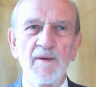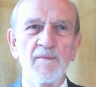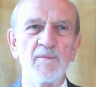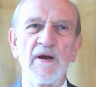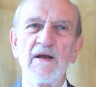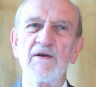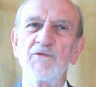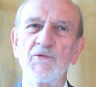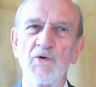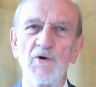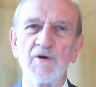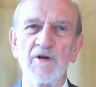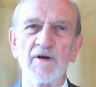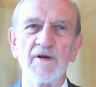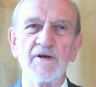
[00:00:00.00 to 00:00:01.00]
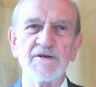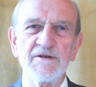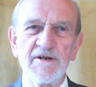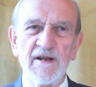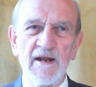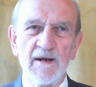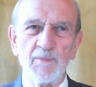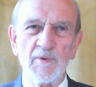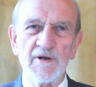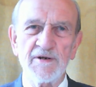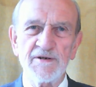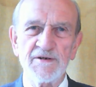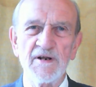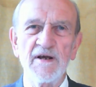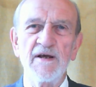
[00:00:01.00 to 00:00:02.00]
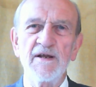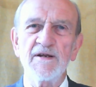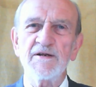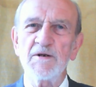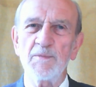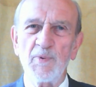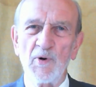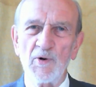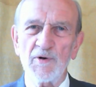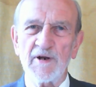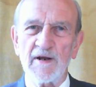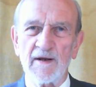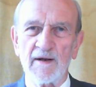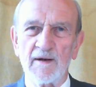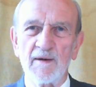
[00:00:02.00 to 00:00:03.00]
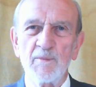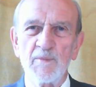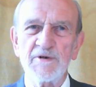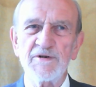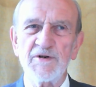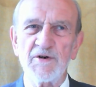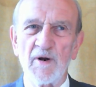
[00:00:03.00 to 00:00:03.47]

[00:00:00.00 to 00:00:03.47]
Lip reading: made fraudulent statements supporting Mr.